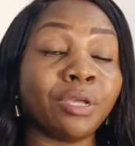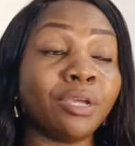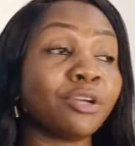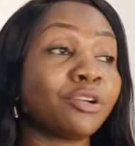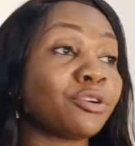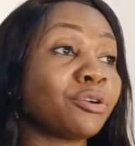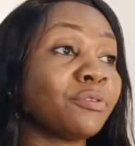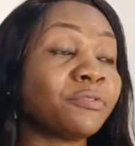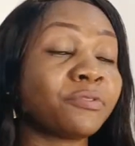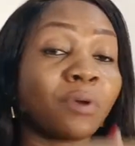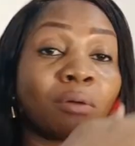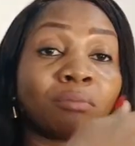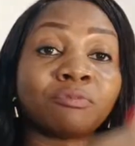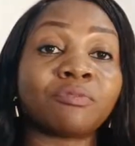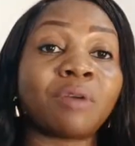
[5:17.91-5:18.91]
He grew
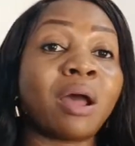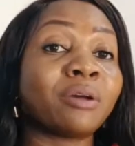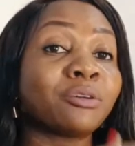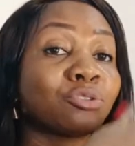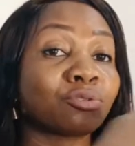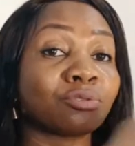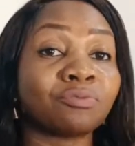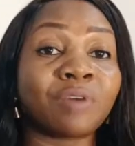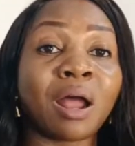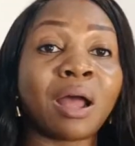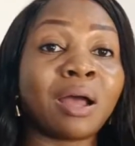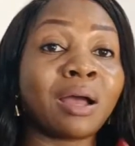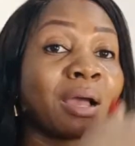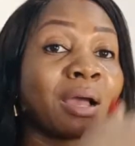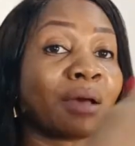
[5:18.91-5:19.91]
from rank to
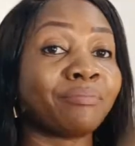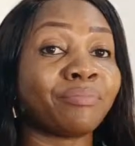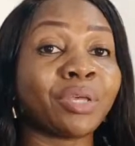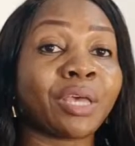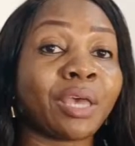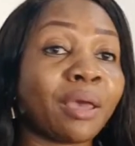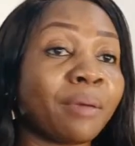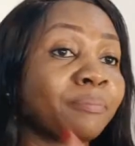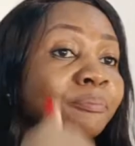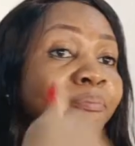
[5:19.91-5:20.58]
rank and became